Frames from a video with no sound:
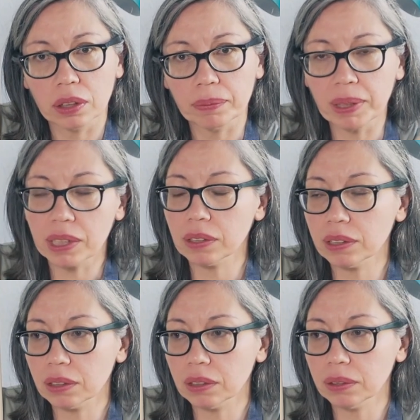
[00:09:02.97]

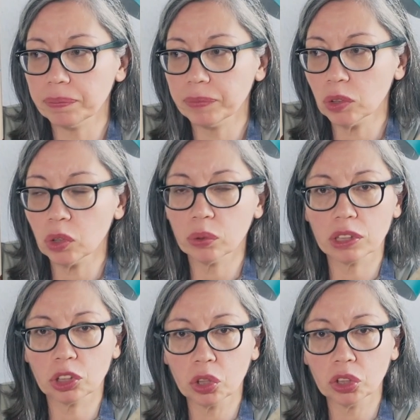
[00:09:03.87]
Because, the
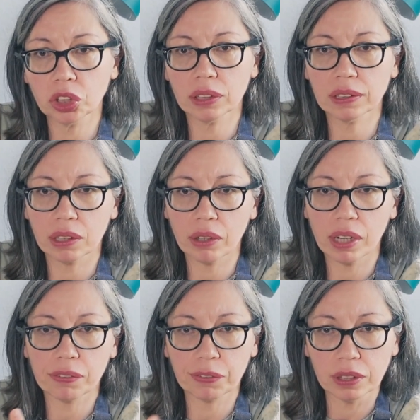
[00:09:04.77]
sturgeon is a rare
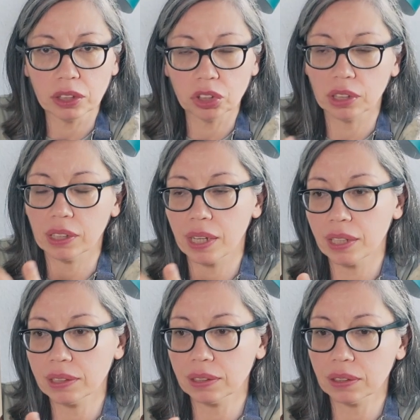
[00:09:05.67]
fish. It
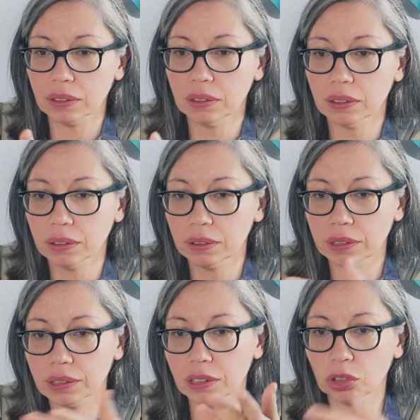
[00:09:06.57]
is
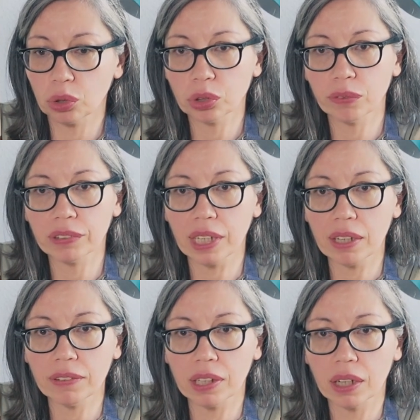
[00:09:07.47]
the source of
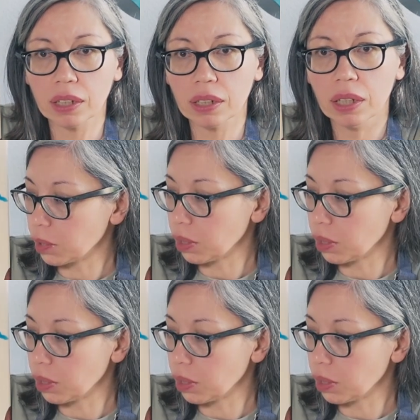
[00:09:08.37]
caviar.